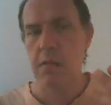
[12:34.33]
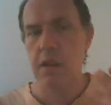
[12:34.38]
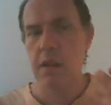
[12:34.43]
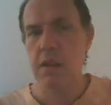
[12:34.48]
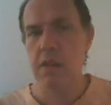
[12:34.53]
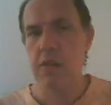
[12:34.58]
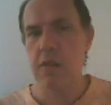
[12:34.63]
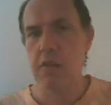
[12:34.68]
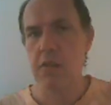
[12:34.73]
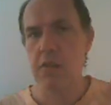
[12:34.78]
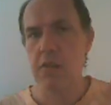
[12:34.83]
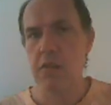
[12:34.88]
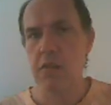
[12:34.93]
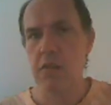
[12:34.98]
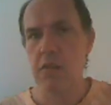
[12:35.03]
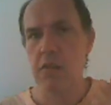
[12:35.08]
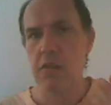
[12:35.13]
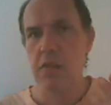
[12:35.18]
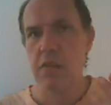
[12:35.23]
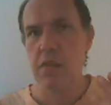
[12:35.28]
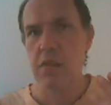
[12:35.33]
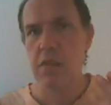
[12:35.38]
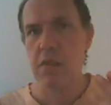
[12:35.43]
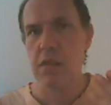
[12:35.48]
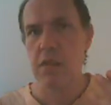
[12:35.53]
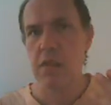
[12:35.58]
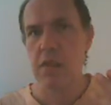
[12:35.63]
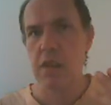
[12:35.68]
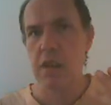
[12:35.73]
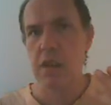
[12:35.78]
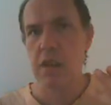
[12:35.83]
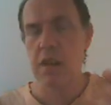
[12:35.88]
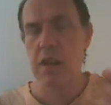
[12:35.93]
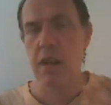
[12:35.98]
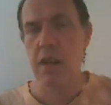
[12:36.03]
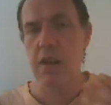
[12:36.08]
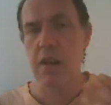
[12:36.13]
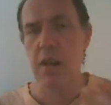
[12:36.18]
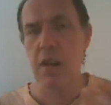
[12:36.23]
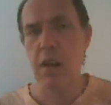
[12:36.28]
Because,
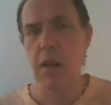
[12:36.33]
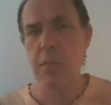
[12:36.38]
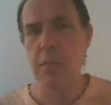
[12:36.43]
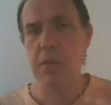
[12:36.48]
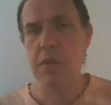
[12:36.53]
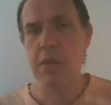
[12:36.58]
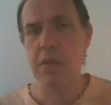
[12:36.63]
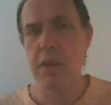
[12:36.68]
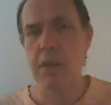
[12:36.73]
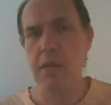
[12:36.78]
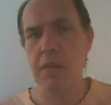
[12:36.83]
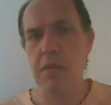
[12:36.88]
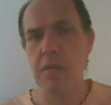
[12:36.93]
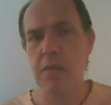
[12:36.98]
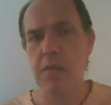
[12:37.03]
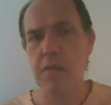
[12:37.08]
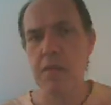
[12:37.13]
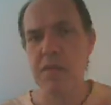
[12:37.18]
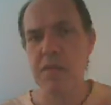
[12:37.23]
I believe